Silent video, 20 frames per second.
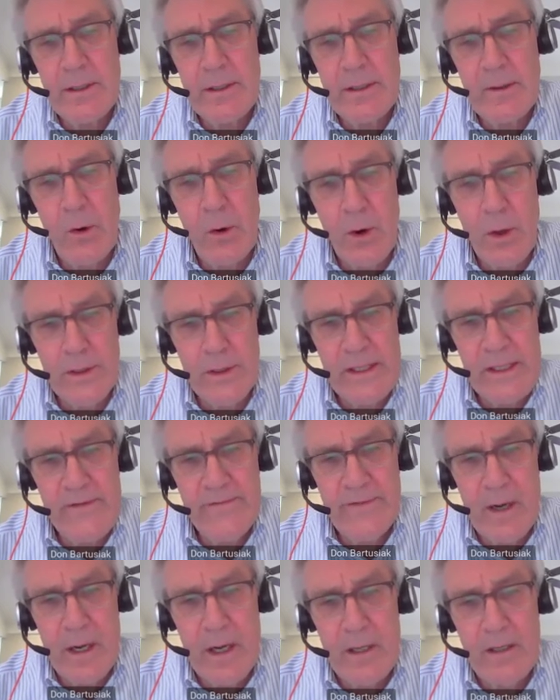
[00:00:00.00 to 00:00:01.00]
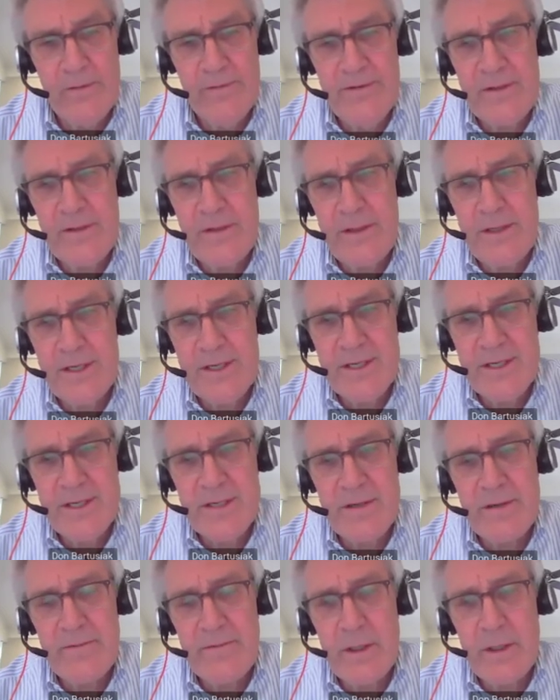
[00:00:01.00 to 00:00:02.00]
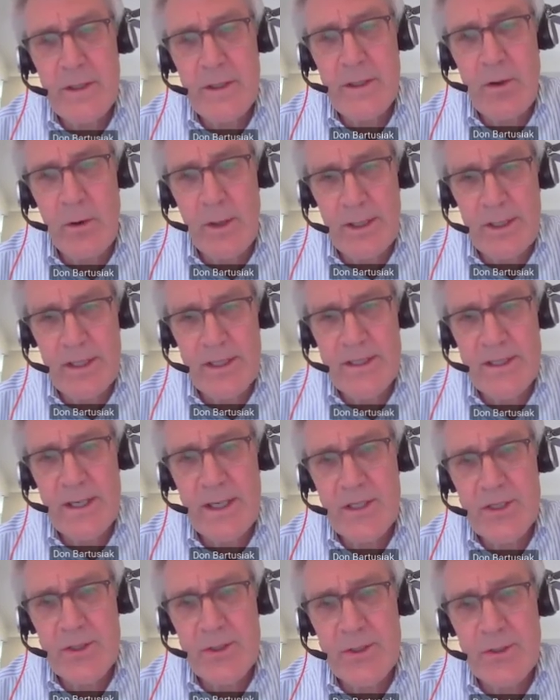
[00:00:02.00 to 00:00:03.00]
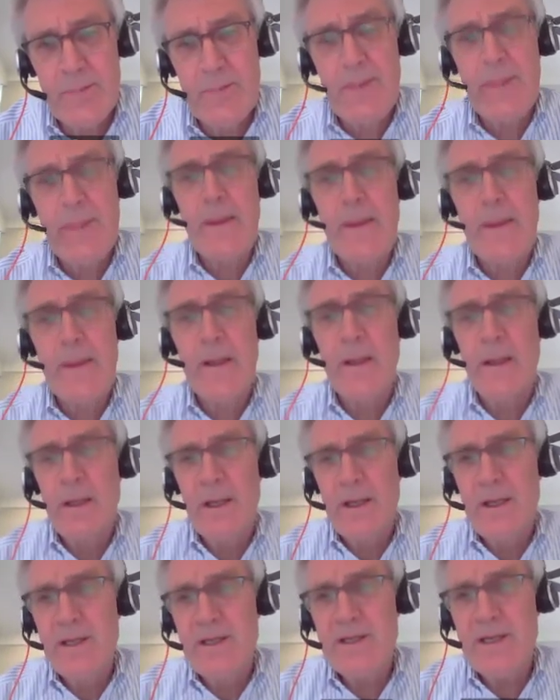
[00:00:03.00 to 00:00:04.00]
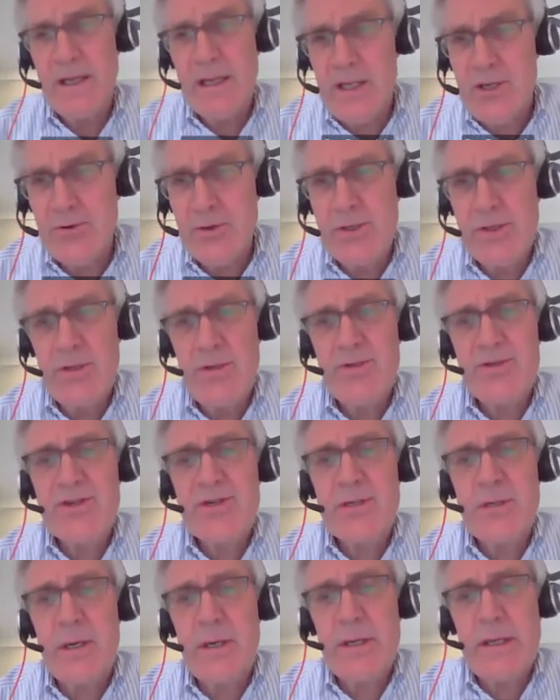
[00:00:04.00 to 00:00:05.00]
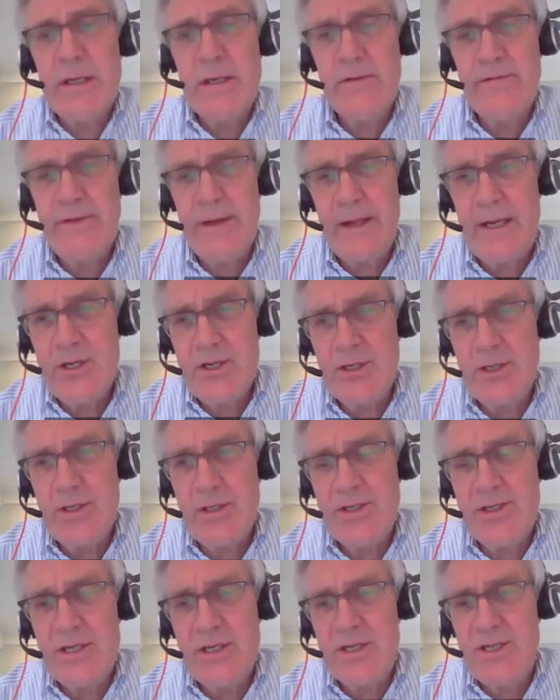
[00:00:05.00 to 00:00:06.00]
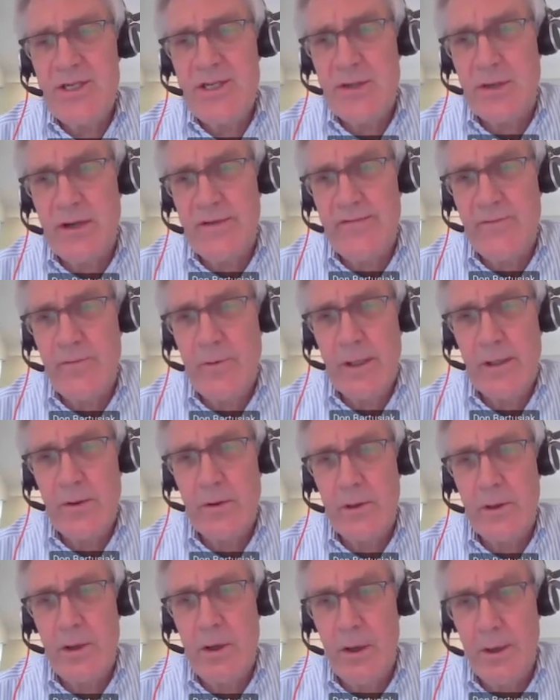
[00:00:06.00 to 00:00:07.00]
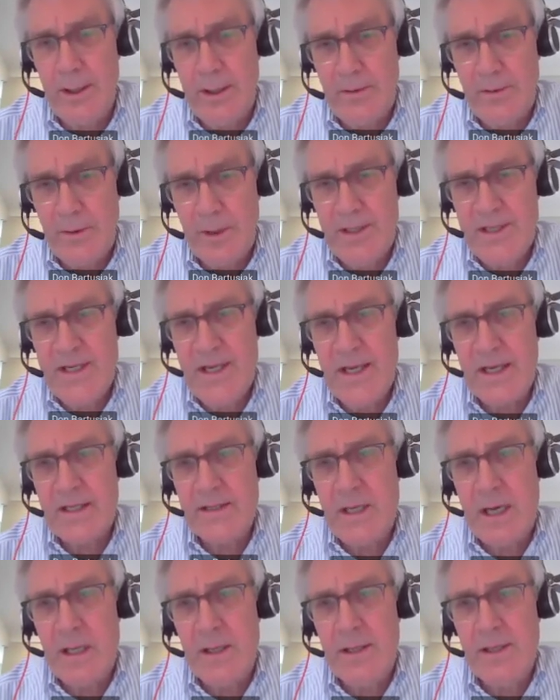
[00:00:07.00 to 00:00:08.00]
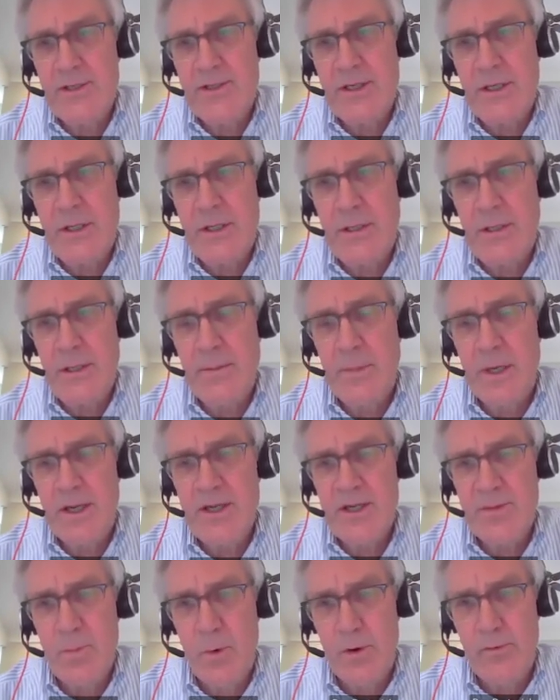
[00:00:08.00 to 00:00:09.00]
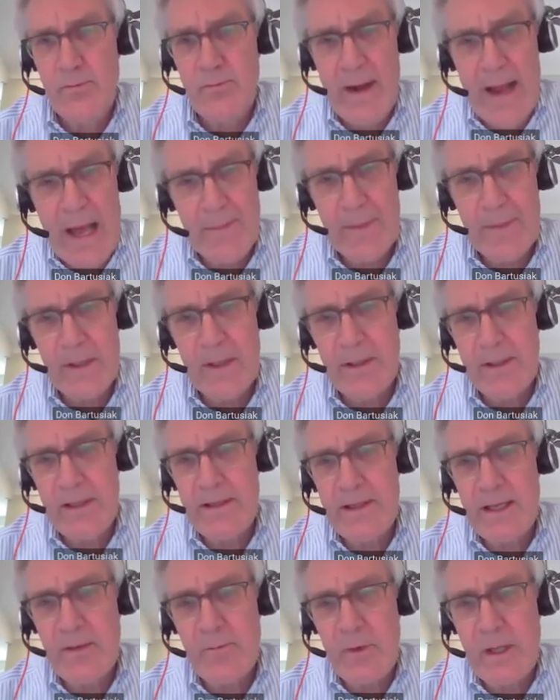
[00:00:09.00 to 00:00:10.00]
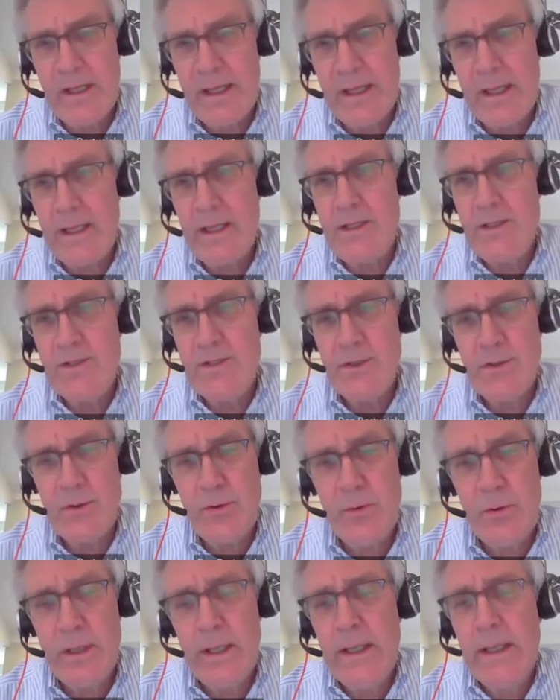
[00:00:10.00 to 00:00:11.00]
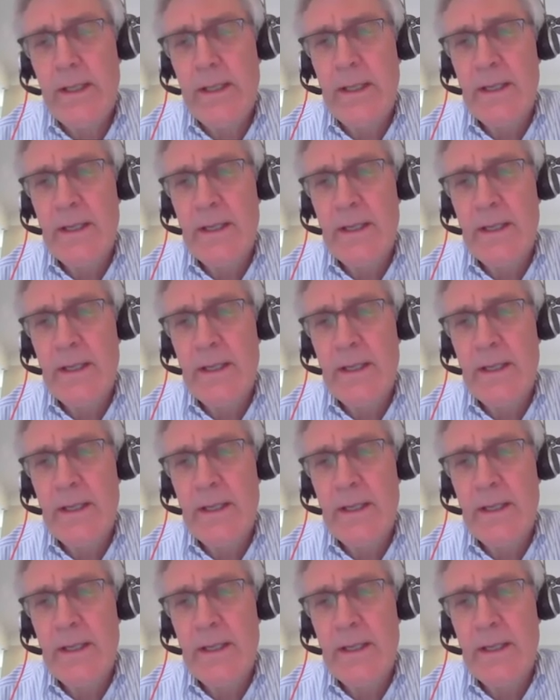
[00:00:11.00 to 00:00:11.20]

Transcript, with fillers: uh, all evolve to this uh, architecture, to introduce uh, innovations in software or hardware technology much more rapidly than we can do